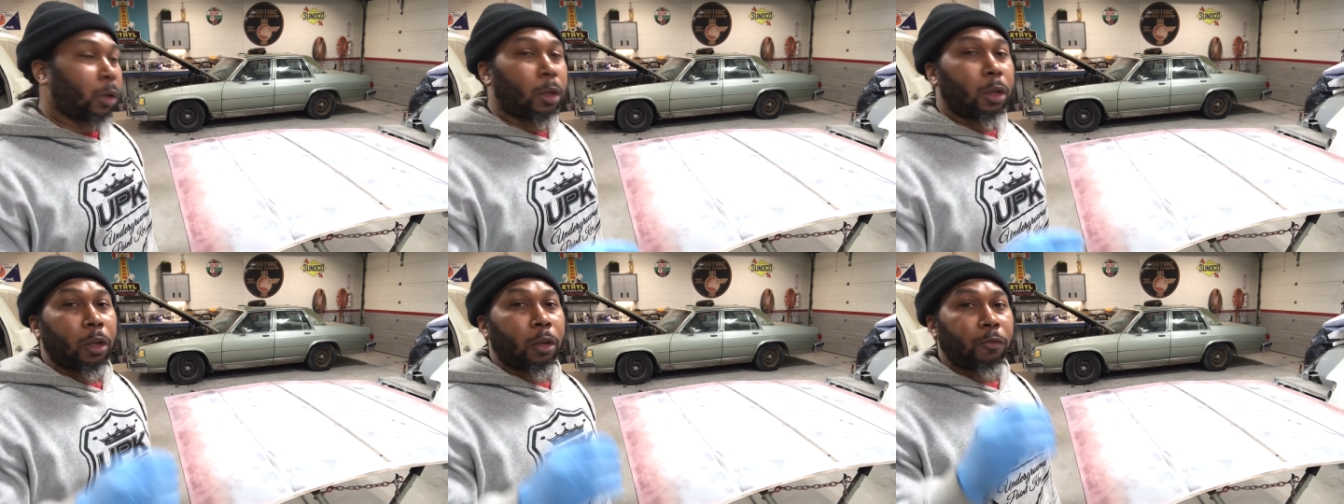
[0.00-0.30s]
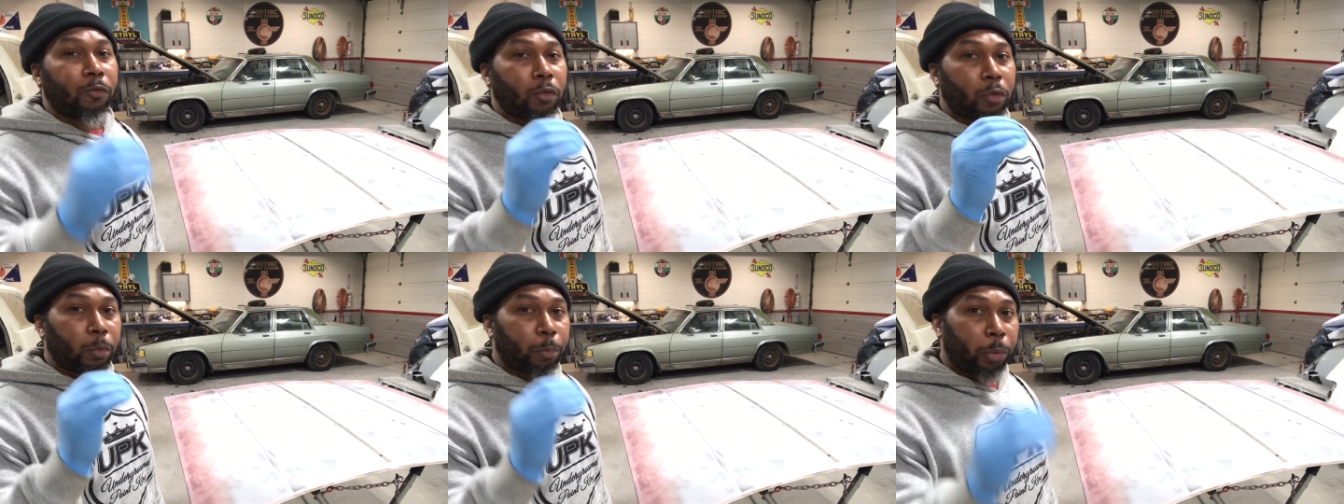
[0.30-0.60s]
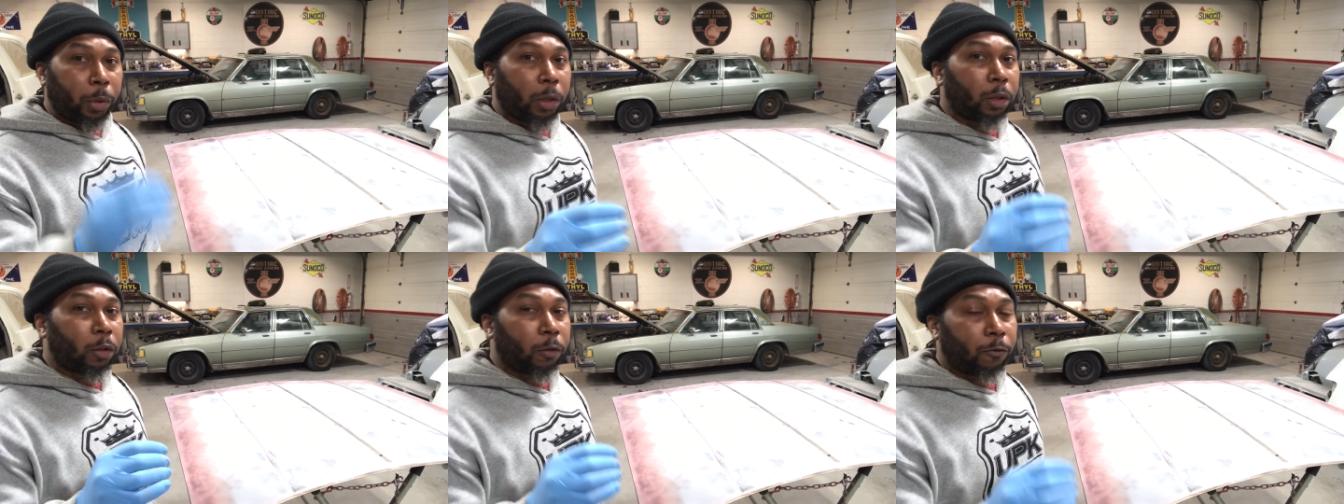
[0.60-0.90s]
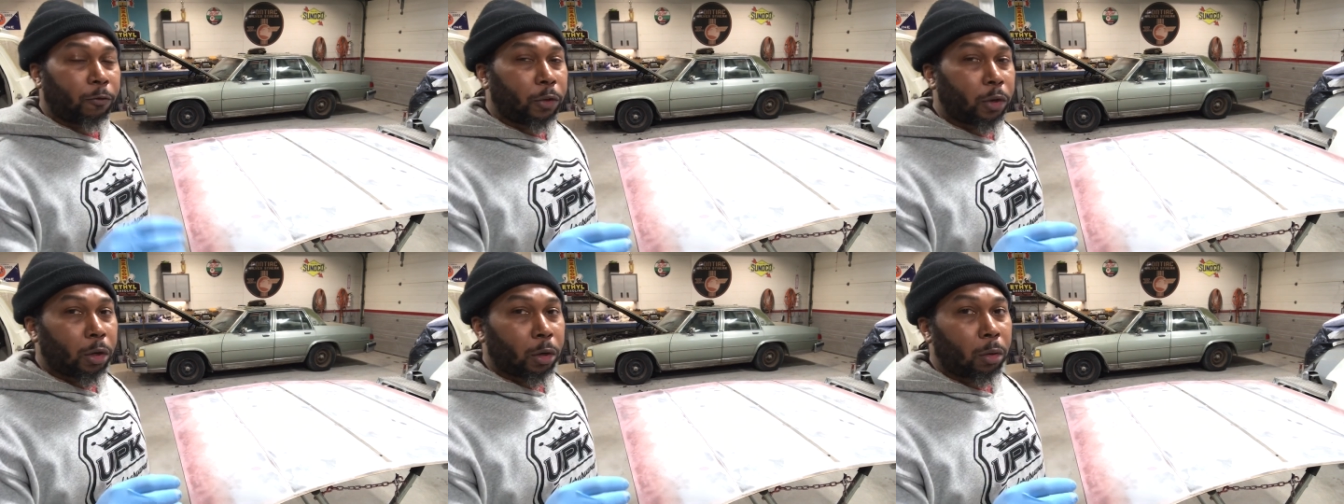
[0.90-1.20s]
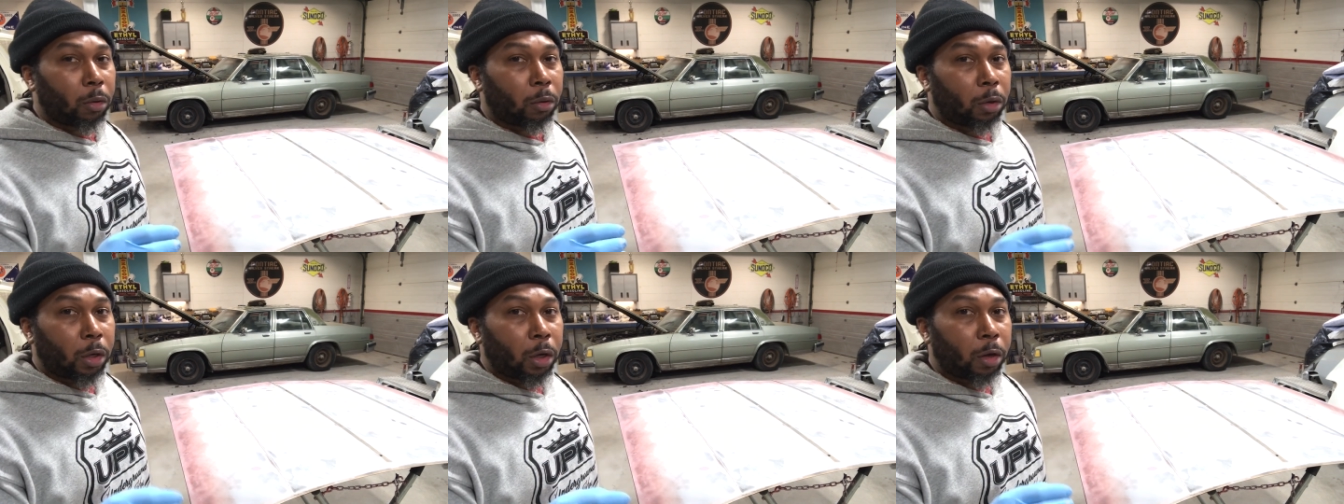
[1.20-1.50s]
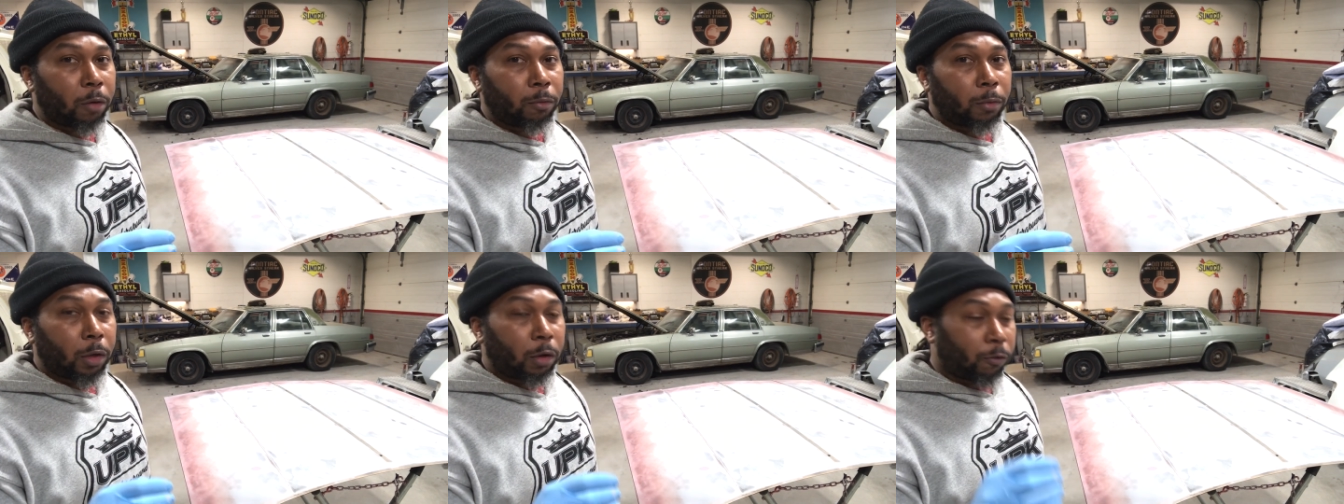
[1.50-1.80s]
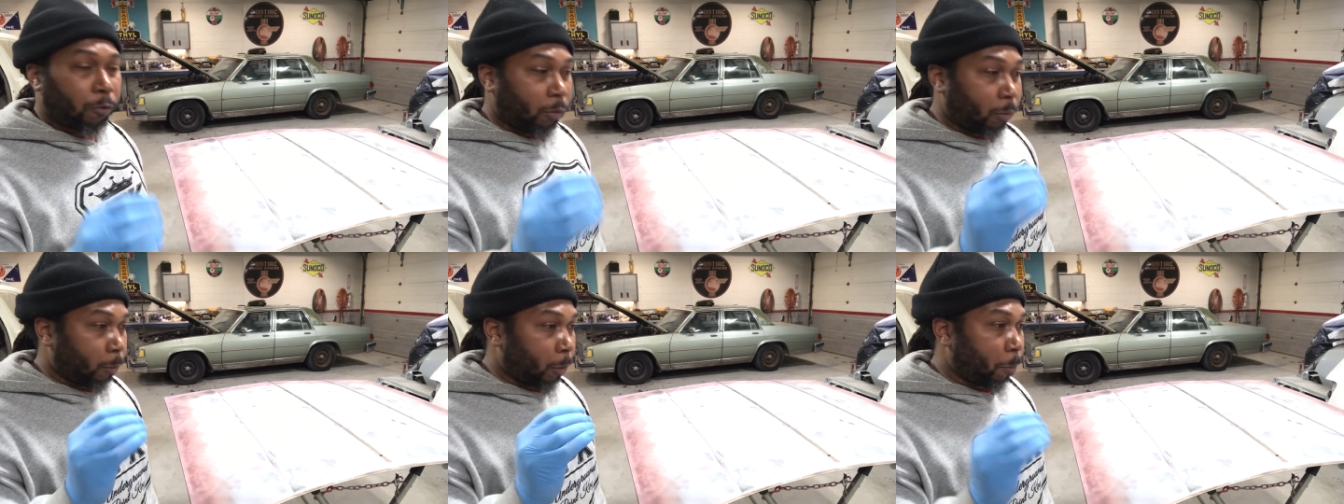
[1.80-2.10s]
If you pick the vehicle up
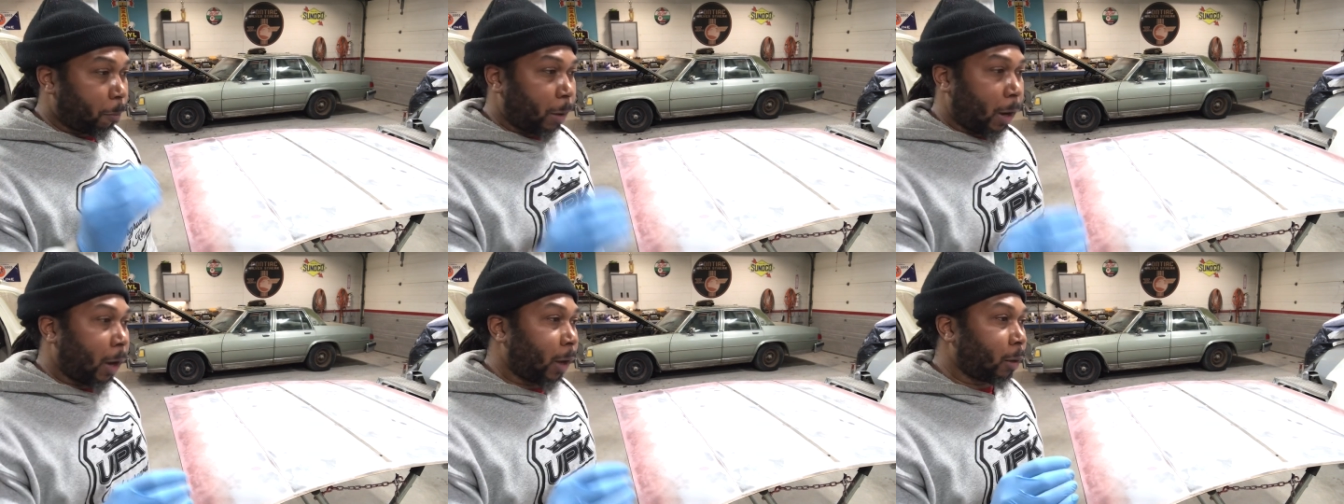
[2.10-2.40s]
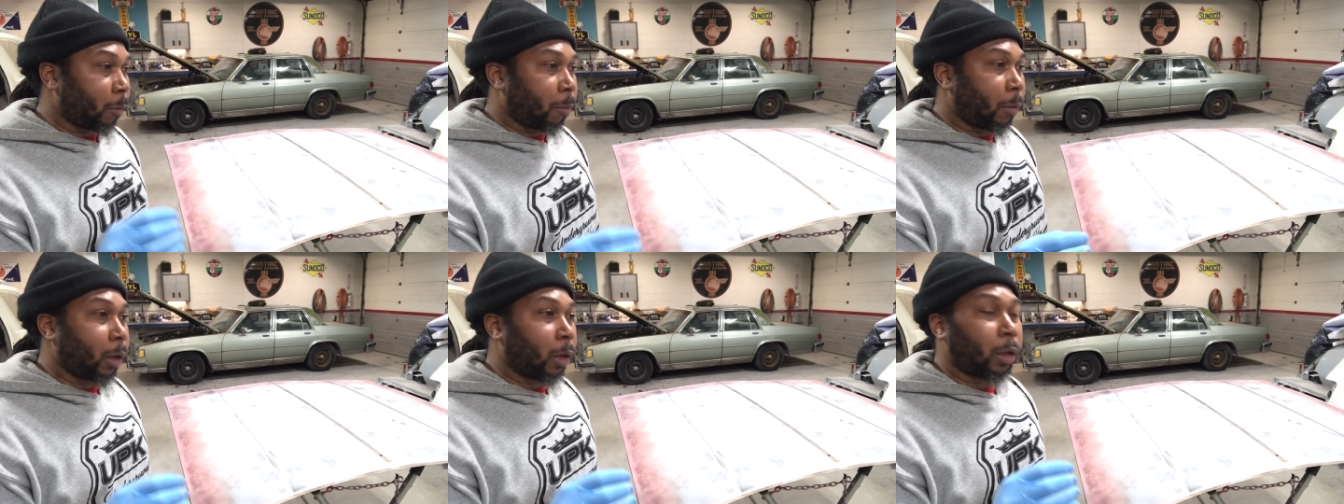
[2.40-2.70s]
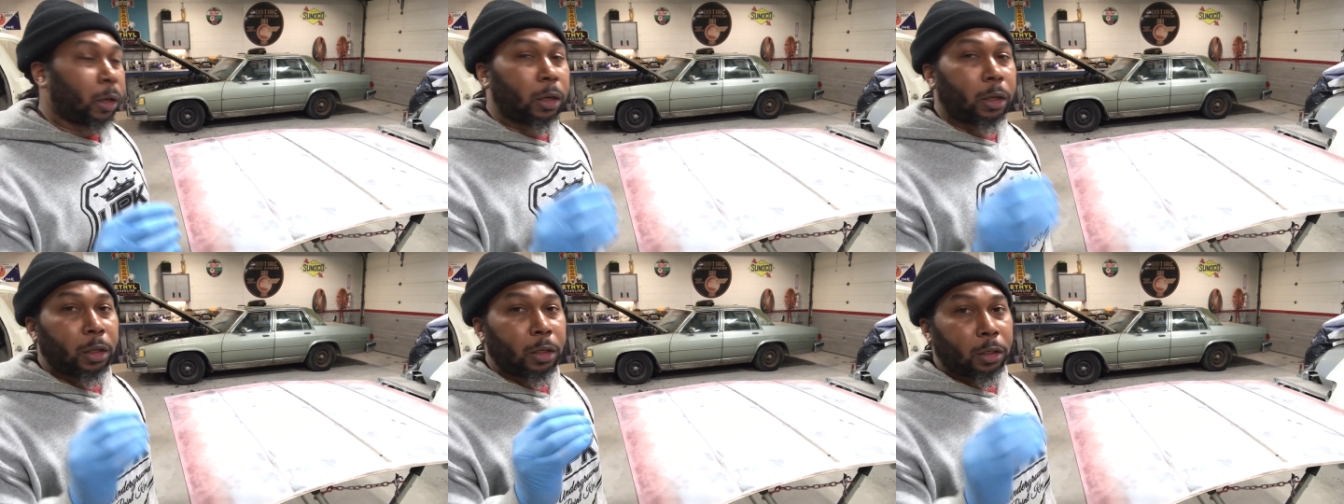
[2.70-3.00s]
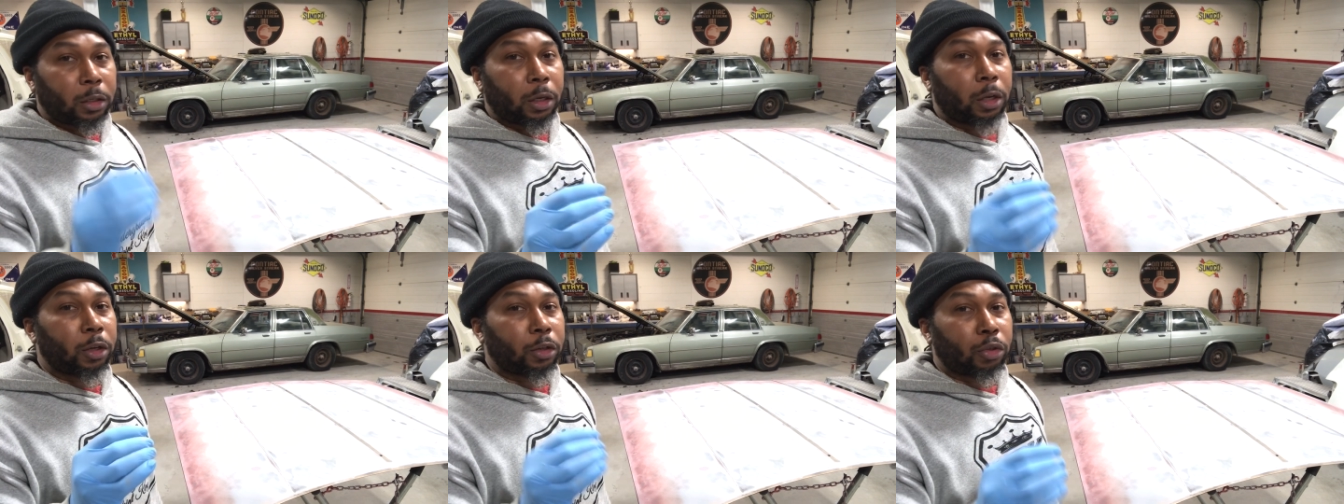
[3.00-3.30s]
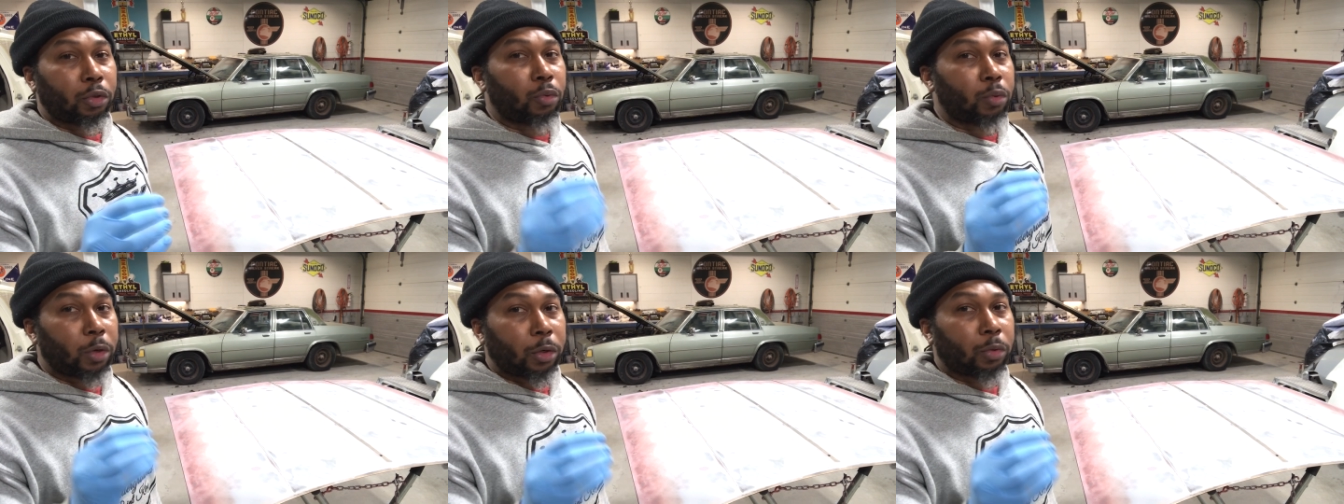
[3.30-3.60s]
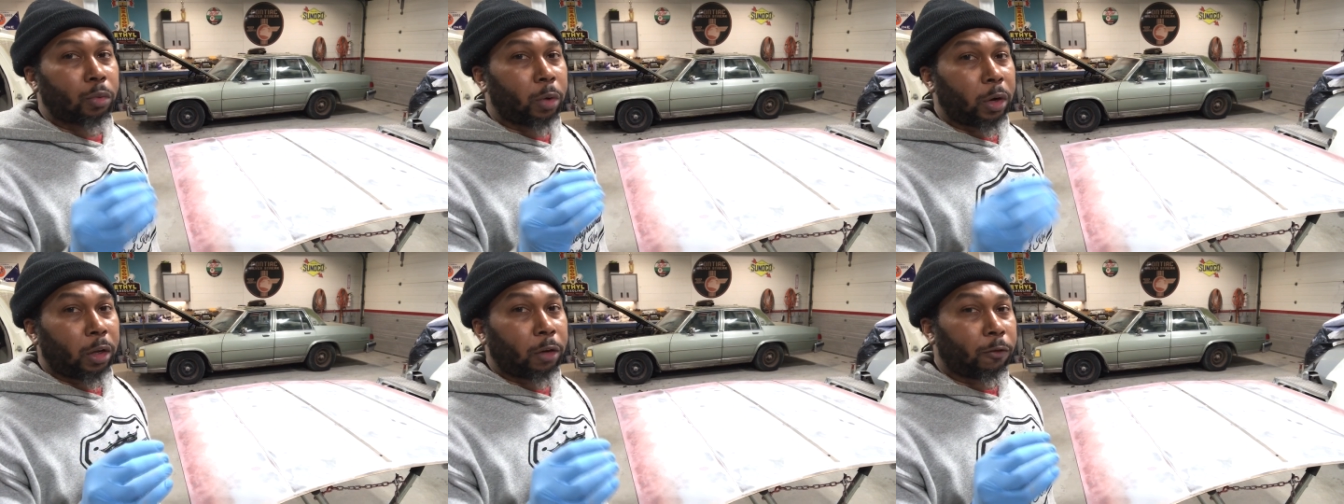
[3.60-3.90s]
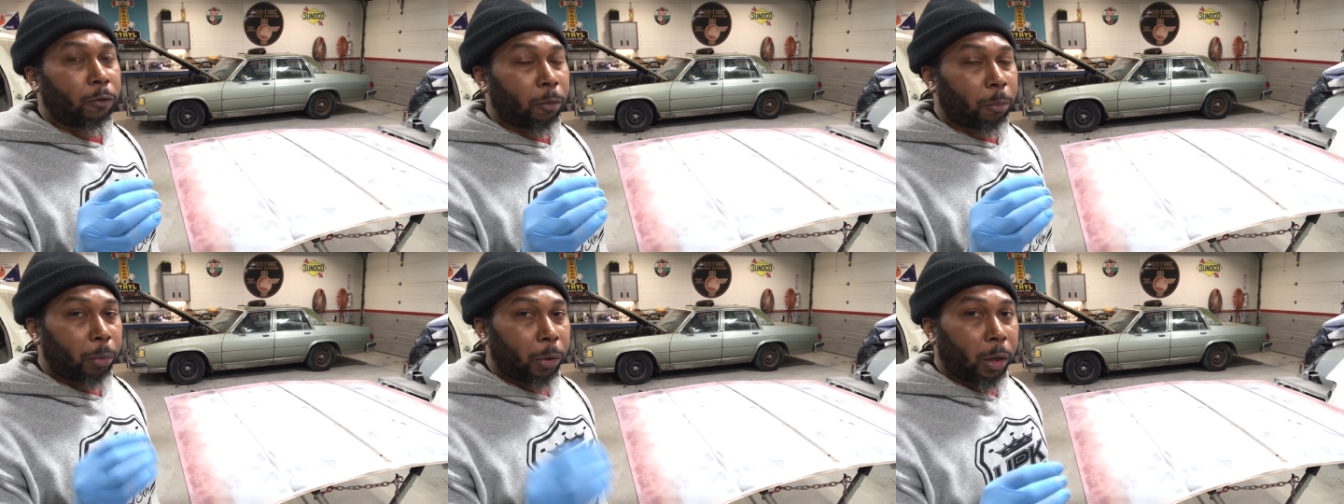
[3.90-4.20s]
from a body man and he tells you it's ready
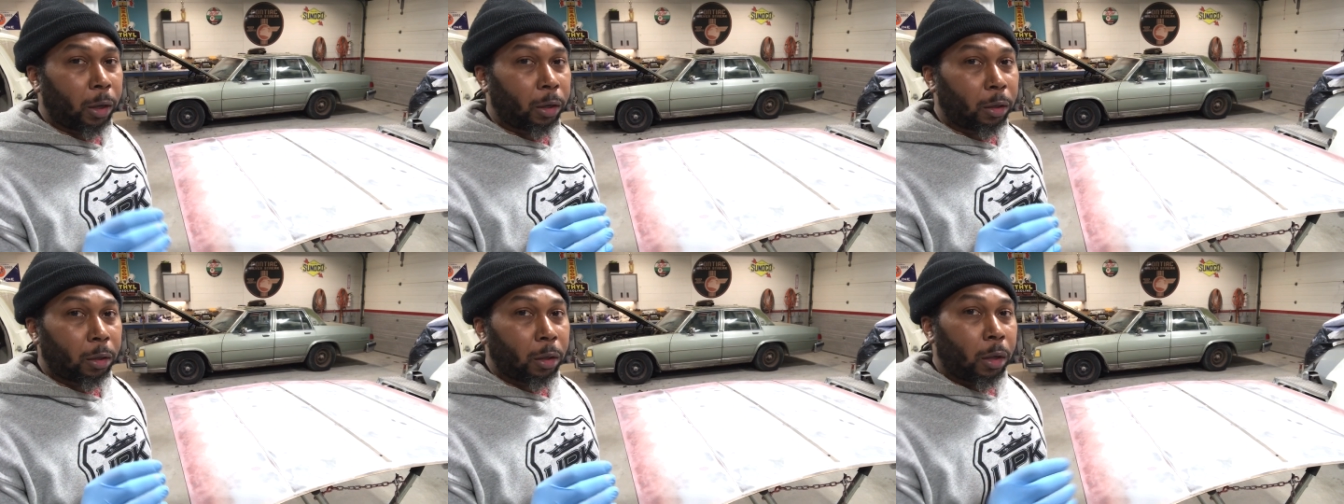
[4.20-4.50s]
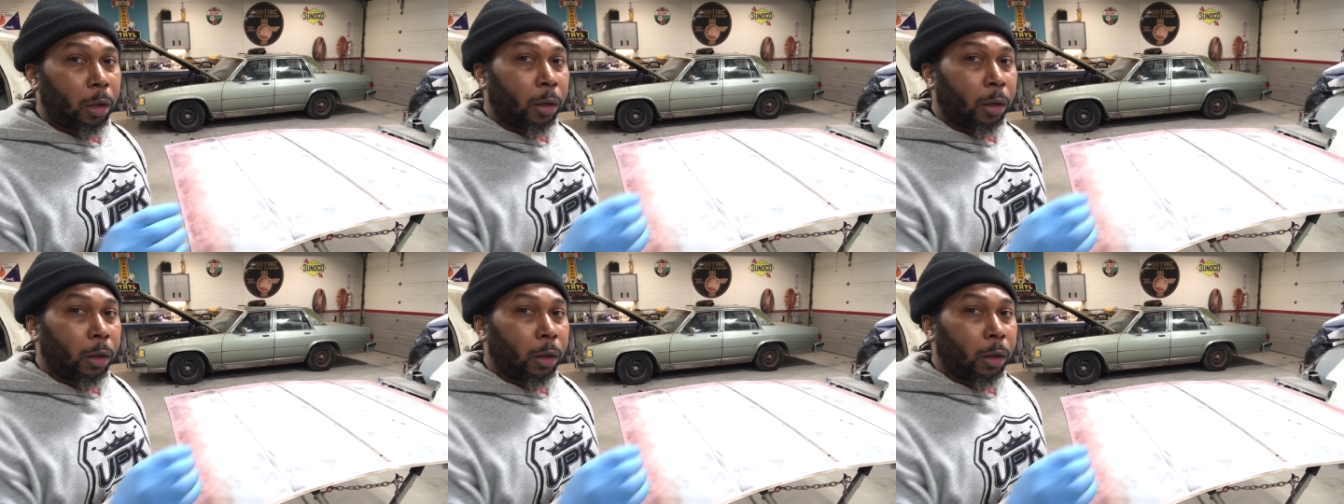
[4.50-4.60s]
for paint,